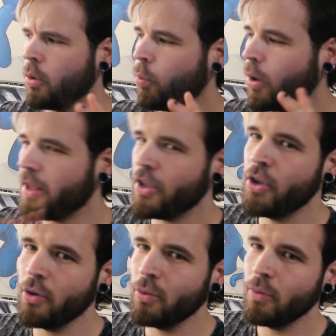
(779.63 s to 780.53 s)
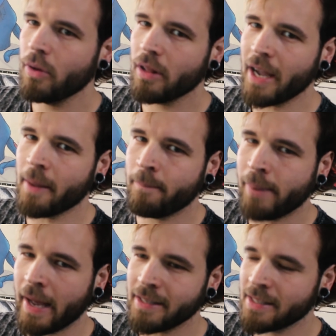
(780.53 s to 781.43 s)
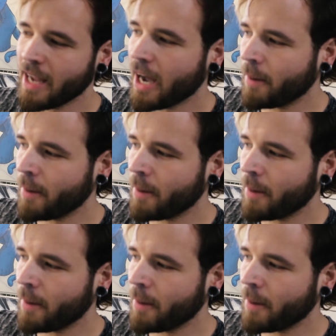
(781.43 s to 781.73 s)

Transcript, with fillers: what you like best